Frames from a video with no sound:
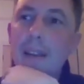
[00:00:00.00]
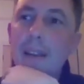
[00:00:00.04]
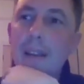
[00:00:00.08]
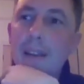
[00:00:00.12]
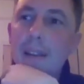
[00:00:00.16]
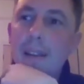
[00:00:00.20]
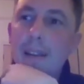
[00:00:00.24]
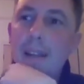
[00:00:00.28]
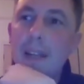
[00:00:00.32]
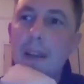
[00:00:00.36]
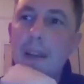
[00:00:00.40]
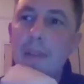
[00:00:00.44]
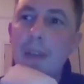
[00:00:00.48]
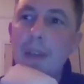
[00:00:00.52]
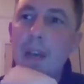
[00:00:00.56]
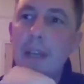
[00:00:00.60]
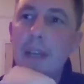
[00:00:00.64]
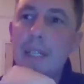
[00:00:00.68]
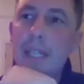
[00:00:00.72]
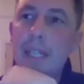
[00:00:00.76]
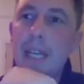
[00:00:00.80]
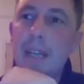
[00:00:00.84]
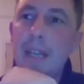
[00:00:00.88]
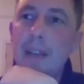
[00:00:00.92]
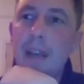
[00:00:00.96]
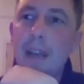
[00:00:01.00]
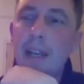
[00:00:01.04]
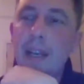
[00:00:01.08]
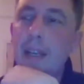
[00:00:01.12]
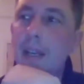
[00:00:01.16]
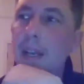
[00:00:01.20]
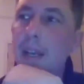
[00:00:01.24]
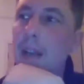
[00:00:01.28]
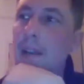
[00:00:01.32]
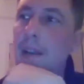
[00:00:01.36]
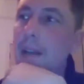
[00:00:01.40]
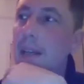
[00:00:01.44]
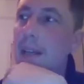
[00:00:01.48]
the idea that I
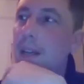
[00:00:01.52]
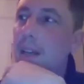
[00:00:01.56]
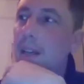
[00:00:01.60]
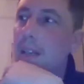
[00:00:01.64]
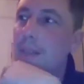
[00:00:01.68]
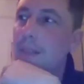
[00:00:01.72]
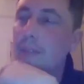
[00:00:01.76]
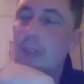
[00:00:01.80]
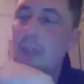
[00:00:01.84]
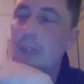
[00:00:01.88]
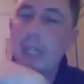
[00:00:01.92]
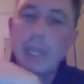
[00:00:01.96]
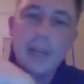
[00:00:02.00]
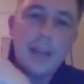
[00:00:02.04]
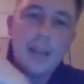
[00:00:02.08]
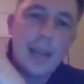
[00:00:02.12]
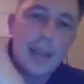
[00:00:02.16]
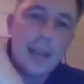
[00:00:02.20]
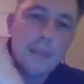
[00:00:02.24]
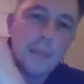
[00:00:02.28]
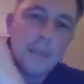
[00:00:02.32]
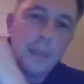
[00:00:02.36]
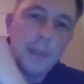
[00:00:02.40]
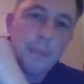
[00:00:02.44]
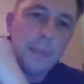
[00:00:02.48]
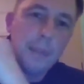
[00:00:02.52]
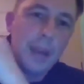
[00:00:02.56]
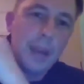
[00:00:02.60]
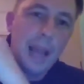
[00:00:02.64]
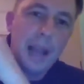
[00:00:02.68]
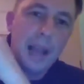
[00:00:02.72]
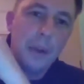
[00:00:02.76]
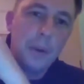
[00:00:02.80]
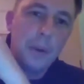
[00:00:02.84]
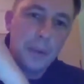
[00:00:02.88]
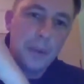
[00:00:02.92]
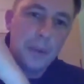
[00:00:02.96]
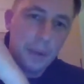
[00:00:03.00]
could only kind of really name the
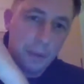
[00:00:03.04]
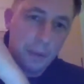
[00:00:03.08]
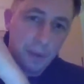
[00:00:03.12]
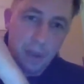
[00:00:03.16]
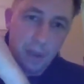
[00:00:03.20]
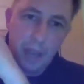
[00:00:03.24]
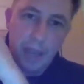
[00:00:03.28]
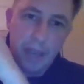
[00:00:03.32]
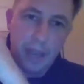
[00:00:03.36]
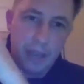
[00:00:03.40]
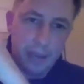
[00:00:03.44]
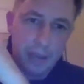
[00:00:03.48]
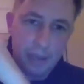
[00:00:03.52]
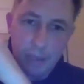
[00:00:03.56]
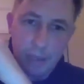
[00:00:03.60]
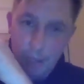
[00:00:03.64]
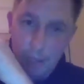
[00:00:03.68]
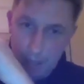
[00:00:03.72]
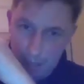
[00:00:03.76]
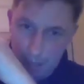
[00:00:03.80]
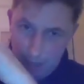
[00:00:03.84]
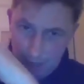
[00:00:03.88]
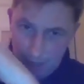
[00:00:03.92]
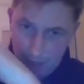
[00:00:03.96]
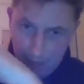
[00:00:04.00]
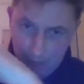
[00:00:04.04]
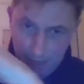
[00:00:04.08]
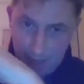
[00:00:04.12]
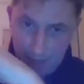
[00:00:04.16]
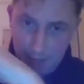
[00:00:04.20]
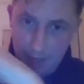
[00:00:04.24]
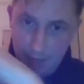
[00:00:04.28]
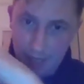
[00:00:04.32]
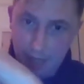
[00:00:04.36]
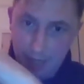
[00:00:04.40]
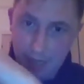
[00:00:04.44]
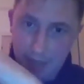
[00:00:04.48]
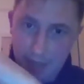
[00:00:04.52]
Plough and the Orion
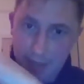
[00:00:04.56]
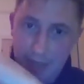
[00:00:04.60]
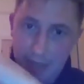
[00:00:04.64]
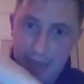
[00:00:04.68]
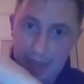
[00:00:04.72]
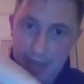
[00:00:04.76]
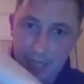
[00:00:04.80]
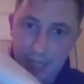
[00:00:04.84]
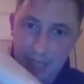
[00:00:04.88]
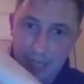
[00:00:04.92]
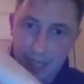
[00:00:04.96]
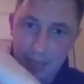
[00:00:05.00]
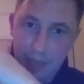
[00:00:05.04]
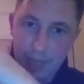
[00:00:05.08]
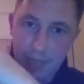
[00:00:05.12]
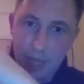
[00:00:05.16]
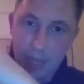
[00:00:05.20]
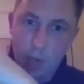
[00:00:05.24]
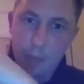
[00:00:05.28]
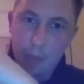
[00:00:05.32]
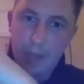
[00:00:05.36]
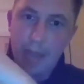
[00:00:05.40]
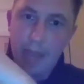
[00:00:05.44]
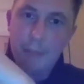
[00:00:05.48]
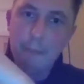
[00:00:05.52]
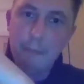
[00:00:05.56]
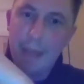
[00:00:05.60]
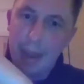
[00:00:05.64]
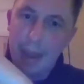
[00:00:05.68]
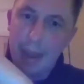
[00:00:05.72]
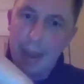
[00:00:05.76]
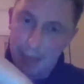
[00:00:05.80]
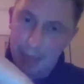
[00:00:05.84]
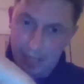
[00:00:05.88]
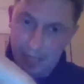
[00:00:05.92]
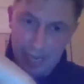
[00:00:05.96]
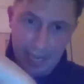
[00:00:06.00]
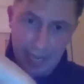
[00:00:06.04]
and things like that just seemed a little bit
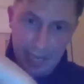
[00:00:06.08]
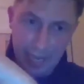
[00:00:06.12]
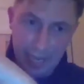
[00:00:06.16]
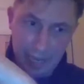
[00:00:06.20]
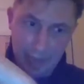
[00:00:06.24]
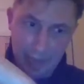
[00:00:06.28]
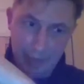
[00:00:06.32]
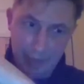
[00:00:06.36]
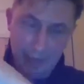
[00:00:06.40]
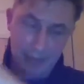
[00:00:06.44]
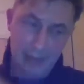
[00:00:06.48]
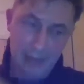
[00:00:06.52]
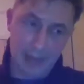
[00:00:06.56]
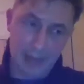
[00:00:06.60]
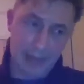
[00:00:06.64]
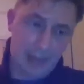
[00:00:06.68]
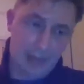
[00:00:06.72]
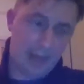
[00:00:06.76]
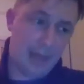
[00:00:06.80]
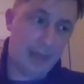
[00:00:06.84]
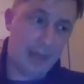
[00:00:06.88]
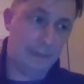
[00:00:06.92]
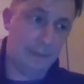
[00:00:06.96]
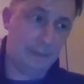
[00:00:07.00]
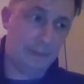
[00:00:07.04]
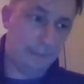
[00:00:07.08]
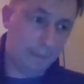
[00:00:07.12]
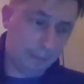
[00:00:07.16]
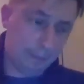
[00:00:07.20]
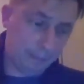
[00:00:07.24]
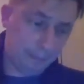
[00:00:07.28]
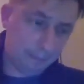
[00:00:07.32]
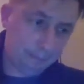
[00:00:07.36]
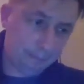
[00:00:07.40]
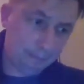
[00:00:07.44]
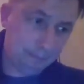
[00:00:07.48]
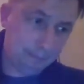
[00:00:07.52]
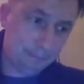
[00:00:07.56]
embarrassing,
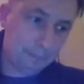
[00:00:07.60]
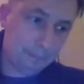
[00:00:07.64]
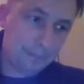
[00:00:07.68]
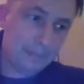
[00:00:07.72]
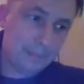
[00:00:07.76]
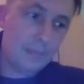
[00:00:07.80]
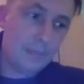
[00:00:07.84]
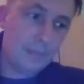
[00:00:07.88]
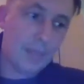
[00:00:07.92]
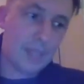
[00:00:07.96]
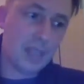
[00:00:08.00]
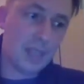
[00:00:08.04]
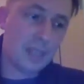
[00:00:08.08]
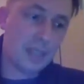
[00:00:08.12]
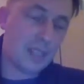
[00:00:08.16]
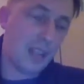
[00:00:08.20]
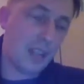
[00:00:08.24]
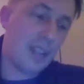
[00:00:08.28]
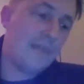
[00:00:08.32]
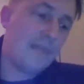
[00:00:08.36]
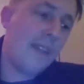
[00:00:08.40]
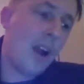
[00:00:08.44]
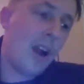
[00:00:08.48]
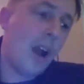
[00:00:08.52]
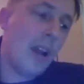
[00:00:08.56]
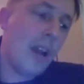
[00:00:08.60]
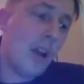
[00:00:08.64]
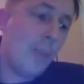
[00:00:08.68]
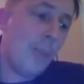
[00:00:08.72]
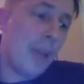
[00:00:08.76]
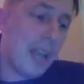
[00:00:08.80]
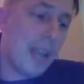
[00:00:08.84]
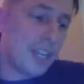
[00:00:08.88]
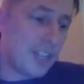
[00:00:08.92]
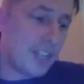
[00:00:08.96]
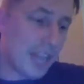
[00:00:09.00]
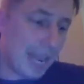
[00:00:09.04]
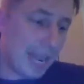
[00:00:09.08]
so I felt a little
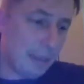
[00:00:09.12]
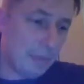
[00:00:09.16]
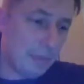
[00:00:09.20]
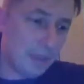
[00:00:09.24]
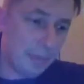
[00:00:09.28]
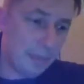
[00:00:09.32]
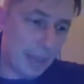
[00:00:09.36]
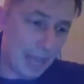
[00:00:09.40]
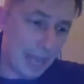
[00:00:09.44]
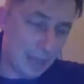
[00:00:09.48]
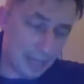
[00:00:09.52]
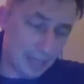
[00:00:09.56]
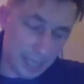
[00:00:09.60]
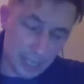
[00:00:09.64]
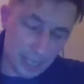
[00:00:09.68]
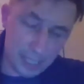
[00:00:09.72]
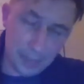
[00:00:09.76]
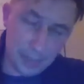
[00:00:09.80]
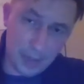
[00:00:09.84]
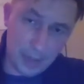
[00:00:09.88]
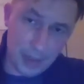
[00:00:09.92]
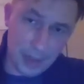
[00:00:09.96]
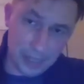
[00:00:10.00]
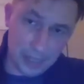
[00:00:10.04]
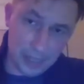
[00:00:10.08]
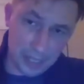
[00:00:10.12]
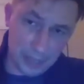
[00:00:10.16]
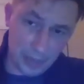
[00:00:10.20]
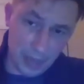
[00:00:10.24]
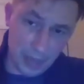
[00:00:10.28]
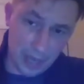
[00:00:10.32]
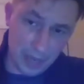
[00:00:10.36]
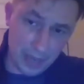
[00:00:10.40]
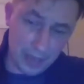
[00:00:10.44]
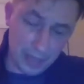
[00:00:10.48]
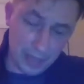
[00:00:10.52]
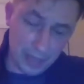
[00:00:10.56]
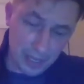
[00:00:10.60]
bit ashamed about it, I suppose, as
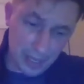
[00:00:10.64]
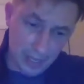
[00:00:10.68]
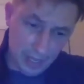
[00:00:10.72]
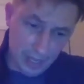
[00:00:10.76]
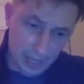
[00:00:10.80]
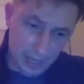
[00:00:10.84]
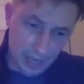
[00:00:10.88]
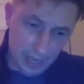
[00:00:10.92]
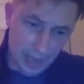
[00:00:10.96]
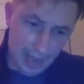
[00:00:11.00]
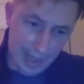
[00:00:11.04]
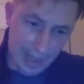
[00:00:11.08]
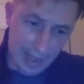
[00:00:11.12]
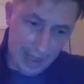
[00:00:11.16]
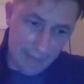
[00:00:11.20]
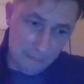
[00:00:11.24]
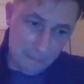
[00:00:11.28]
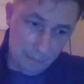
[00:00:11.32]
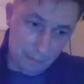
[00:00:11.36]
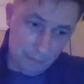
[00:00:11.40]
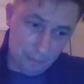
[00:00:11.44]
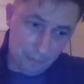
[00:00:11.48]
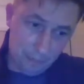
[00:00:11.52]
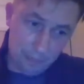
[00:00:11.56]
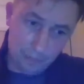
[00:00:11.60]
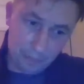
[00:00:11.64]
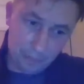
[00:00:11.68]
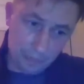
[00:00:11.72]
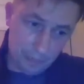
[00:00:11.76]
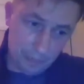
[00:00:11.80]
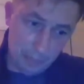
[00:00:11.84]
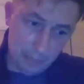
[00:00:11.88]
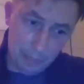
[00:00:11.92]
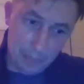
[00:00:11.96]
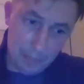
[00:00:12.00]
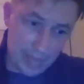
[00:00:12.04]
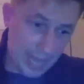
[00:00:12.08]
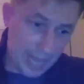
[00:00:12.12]
well.
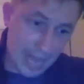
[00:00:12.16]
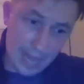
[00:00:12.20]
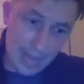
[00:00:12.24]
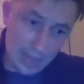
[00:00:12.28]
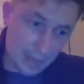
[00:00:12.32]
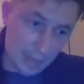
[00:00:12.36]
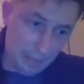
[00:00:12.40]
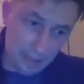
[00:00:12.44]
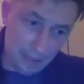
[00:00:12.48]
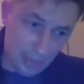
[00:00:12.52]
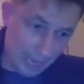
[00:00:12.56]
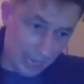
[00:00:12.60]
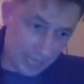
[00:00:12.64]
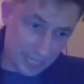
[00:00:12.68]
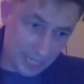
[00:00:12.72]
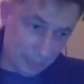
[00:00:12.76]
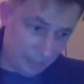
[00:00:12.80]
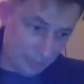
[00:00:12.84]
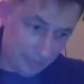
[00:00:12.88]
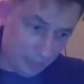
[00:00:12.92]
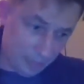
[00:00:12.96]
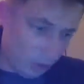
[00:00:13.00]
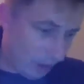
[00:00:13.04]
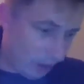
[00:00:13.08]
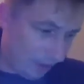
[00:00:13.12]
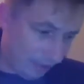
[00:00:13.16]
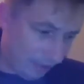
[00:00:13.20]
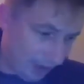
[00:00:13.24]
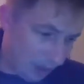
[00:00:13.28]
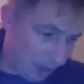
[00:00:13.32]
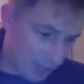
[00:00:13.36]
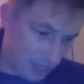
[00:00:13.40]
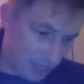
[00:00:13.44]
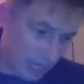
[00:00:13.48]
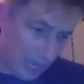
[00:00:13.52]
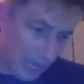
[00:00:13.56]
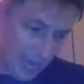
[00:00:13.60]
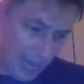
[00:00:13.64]
But yeah, like I said before, it
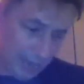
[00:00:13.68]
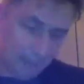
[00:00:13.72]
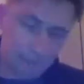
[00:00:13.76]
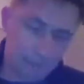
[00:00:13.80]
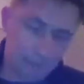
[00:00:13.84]
felt like,